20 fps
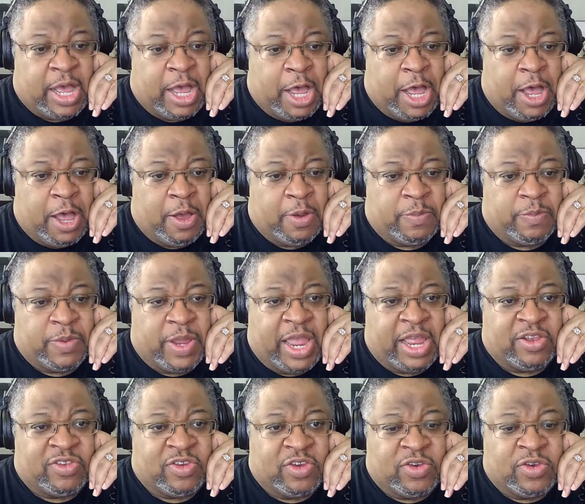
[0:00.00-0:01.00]
um,
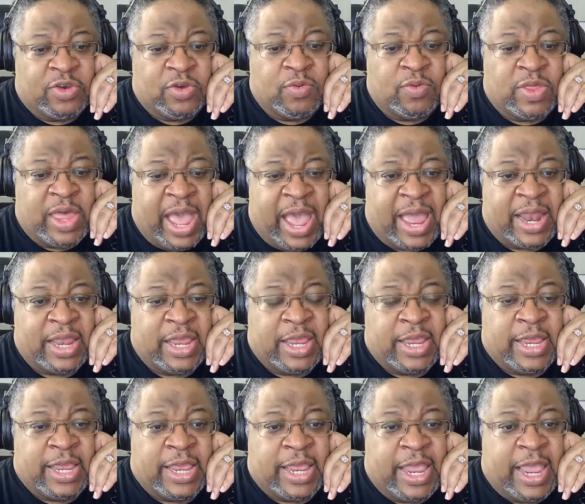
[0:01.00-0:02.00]
and to do that
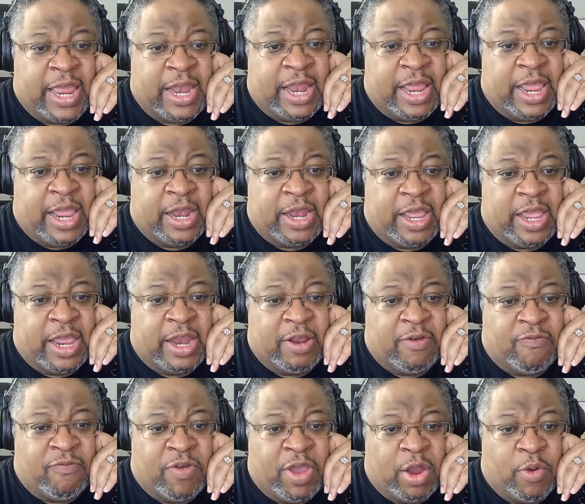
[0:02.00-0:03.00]
in, in, in a
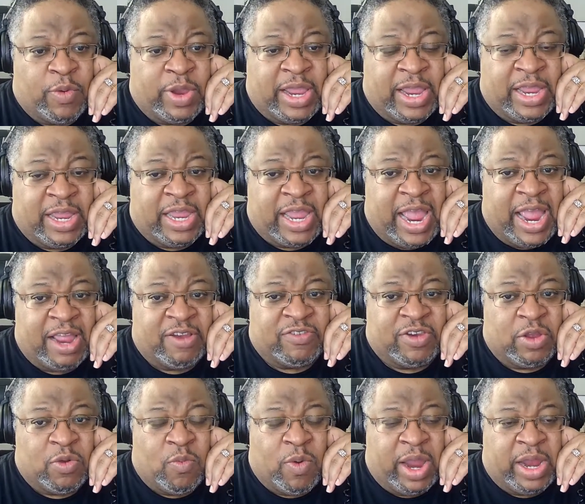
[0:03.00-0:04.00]
very
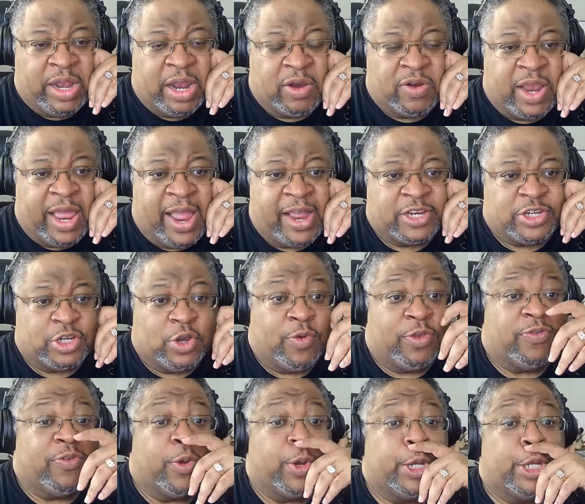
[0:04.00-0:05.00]
engaging way. Their last show
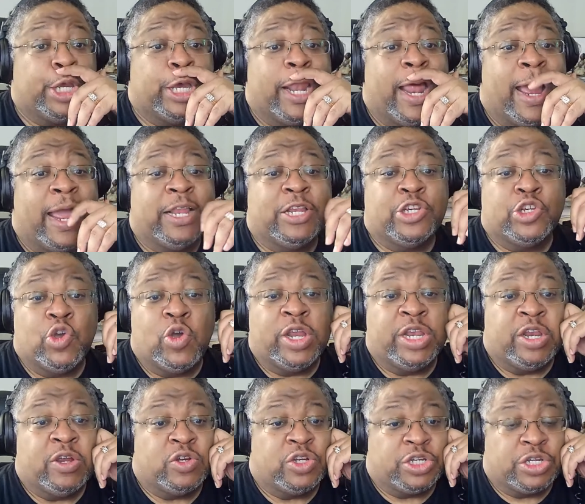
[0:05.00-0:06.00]
was very good. I enjoyed
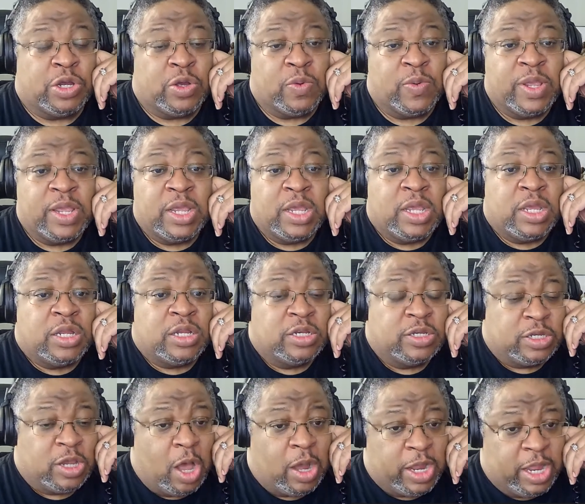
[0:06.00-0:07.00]
their show
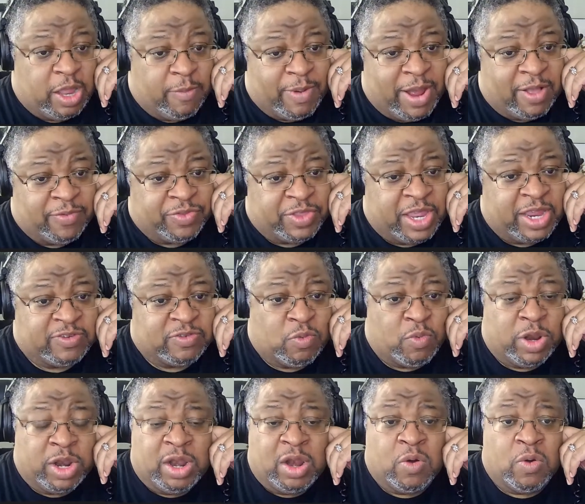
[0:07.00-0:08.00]
talking about things. And
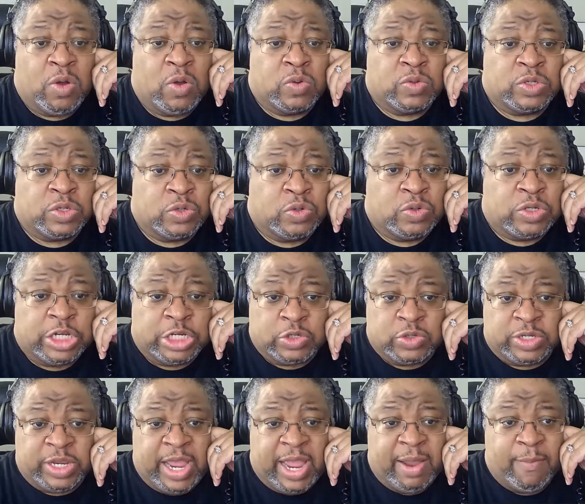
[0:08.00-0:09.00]
one of their old school
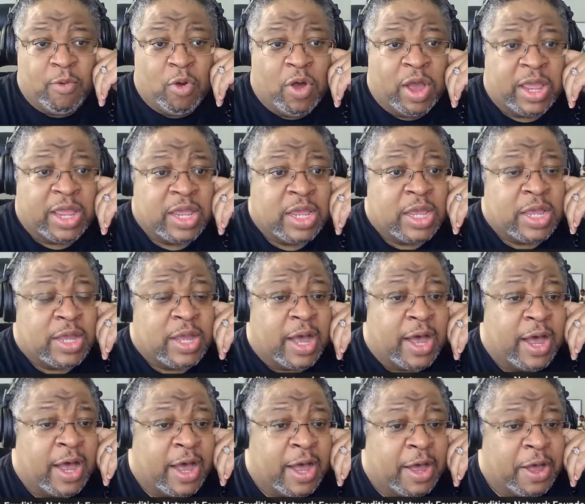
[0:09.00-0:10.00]
teachers came on
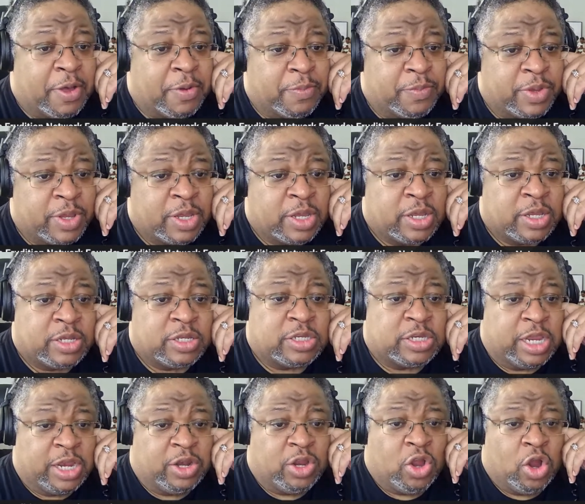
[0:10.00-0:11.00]
um,
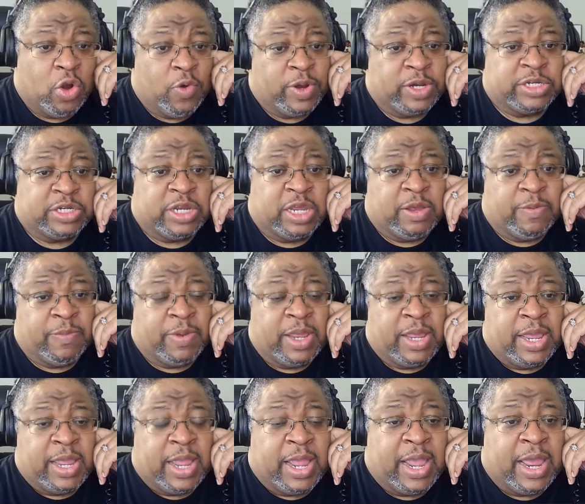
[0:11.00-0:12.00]
to encourage them.
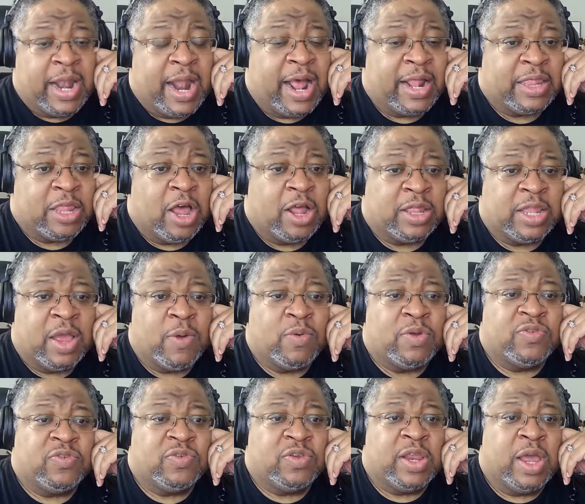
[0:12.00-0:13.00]
And I thought that
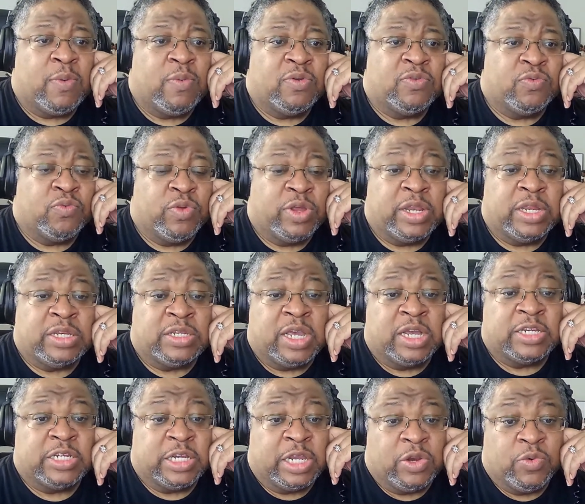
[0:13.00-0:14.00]
was that was really
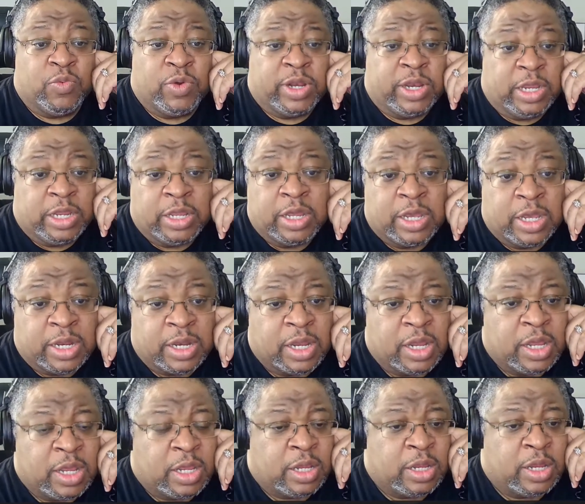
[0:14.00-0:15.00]
touching and really good.
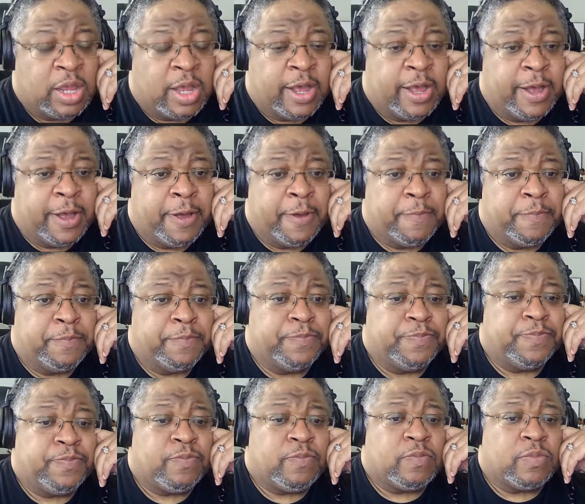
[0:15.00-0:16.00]
Um,
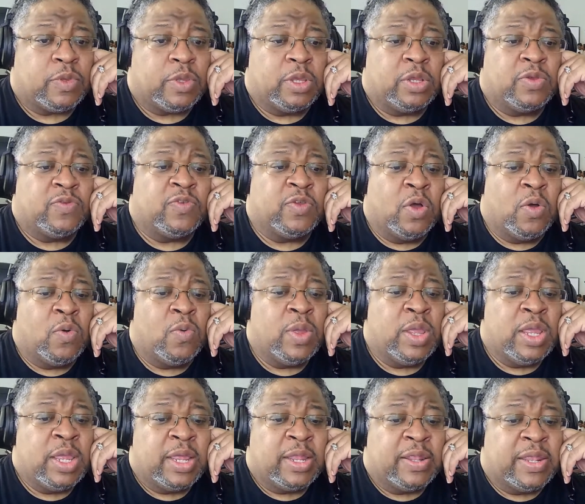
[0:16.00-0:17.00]
so
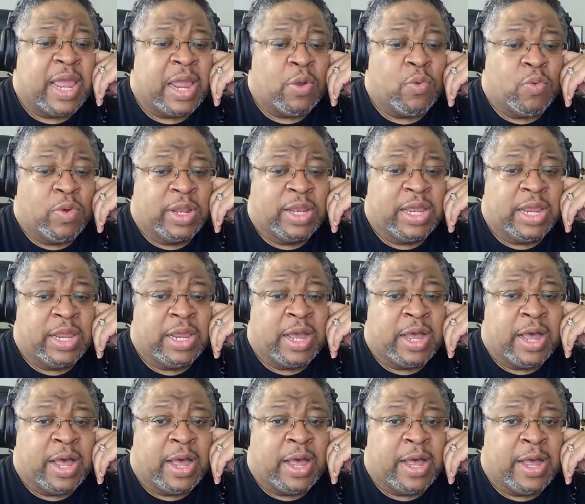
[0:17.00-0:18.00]
they really
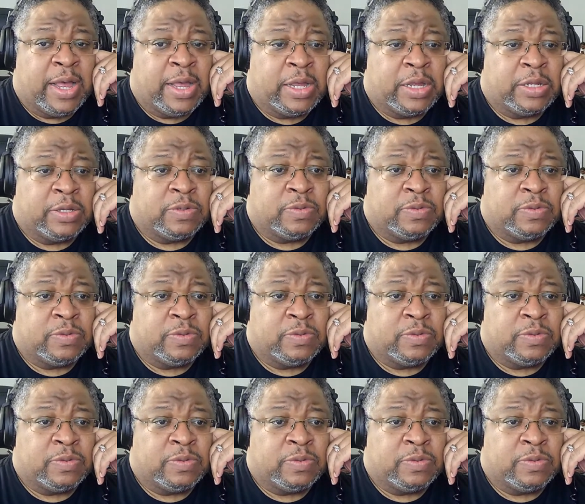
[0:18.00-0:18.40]
uh,